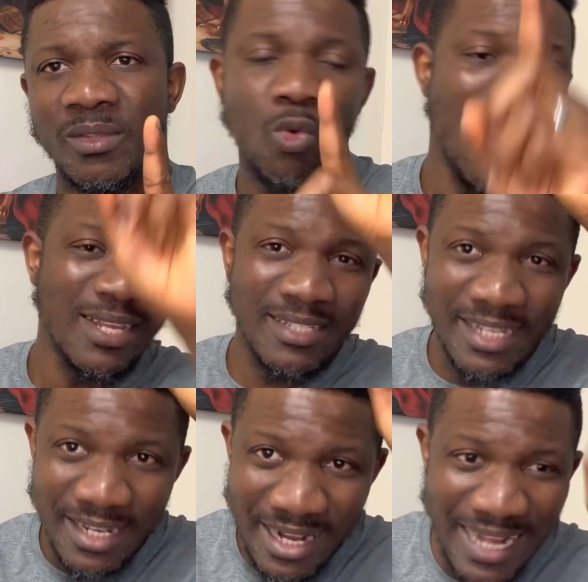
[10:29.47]
Once
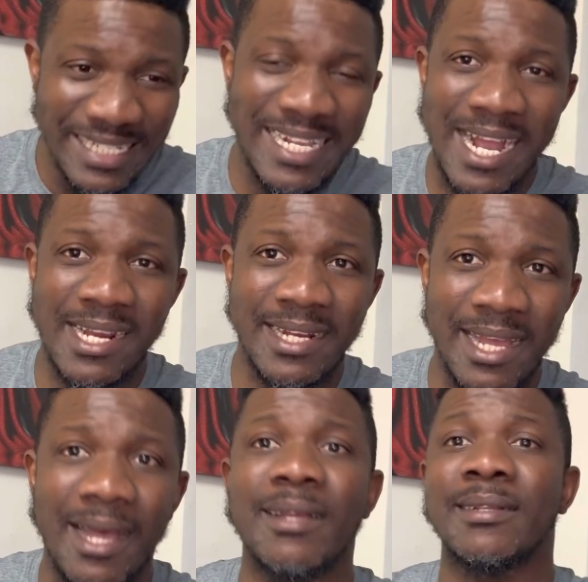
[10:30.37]
they land in
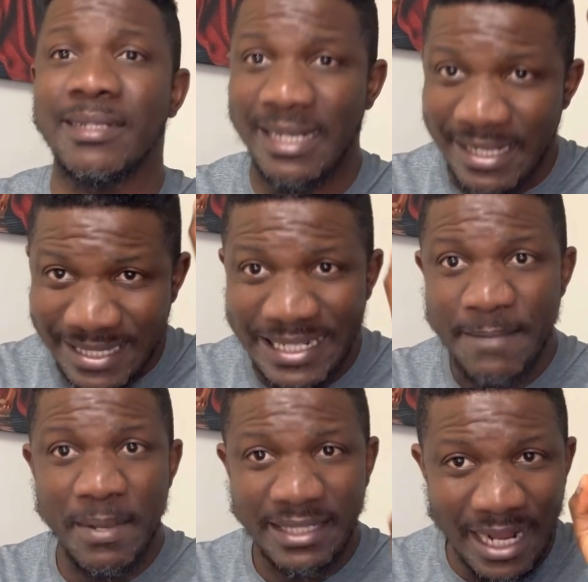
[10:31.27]
Canada, they stand
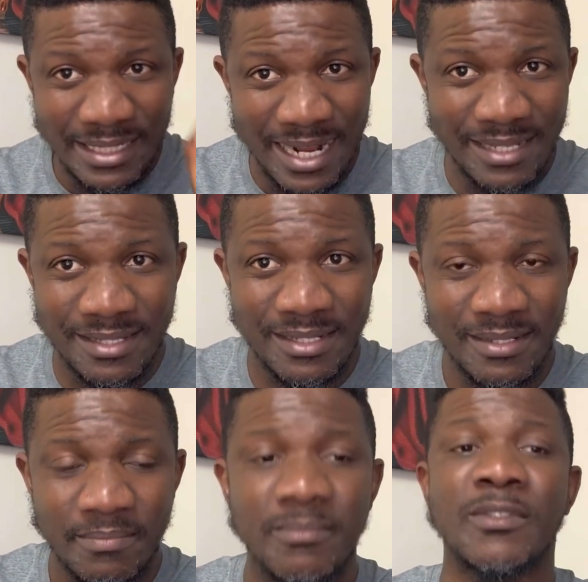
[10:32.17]
a better
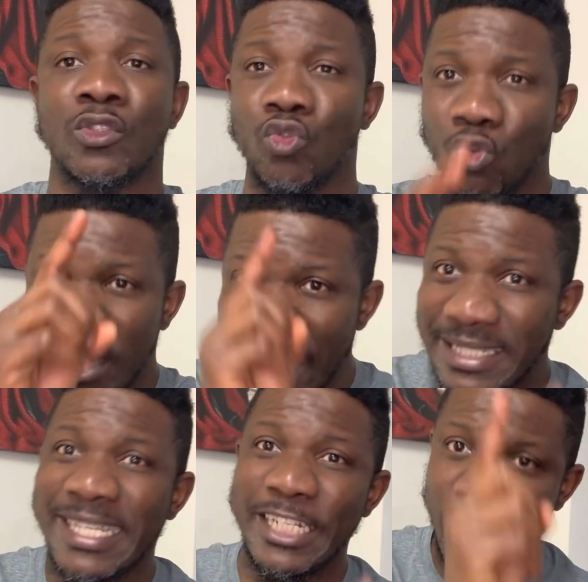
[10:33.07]
chance to
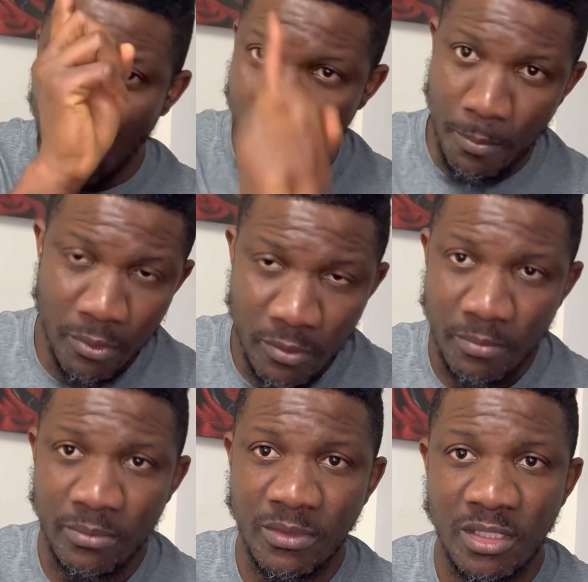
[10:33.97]
get a job
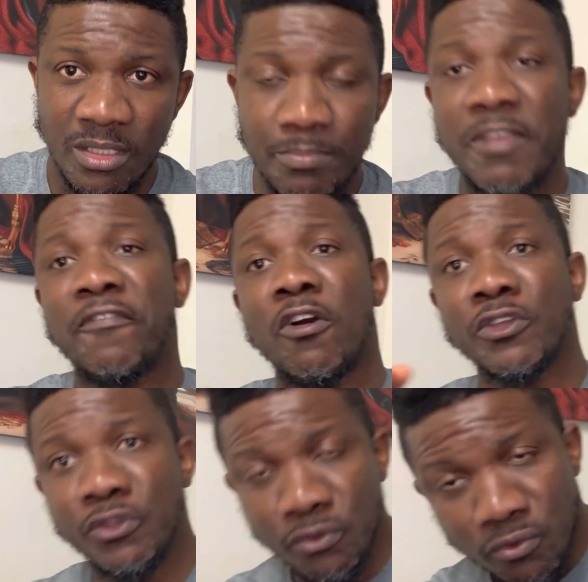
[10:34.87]
before
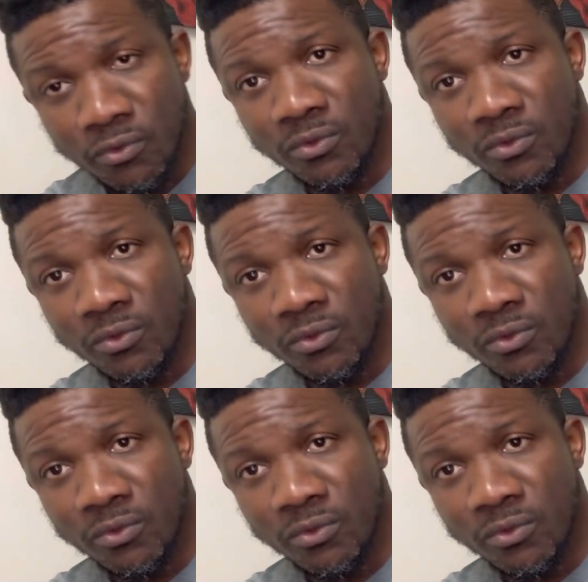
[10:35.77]
you